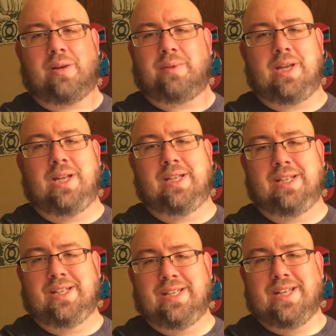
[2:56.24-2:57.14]
I mean,
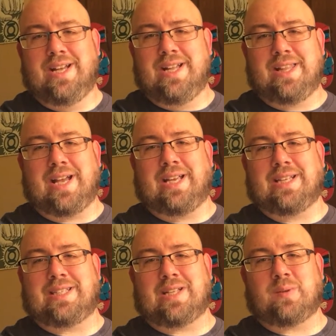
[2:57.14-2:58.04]
I
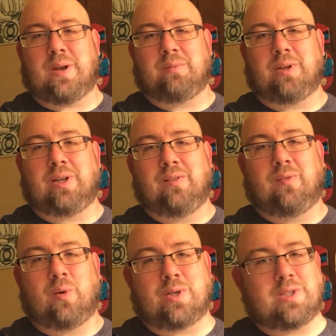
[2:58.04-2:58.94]
guess that's what I'm looking for.